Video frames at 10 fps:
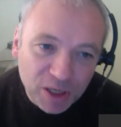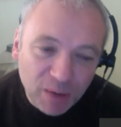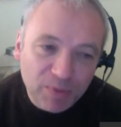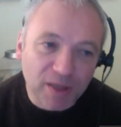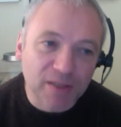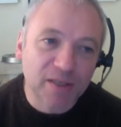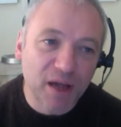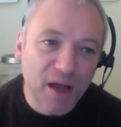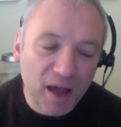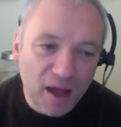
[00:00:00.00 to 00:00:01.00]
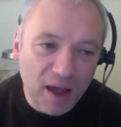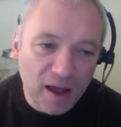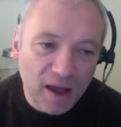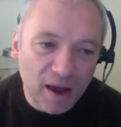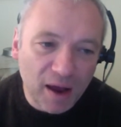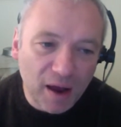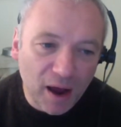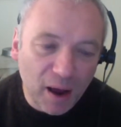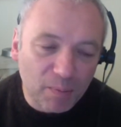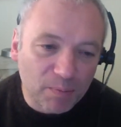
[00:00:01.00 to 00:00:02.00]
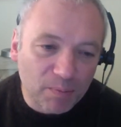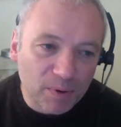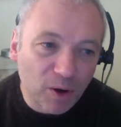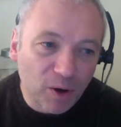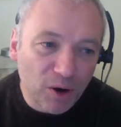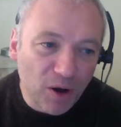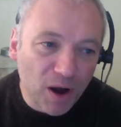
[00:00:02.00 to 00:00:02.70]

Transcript: something's up online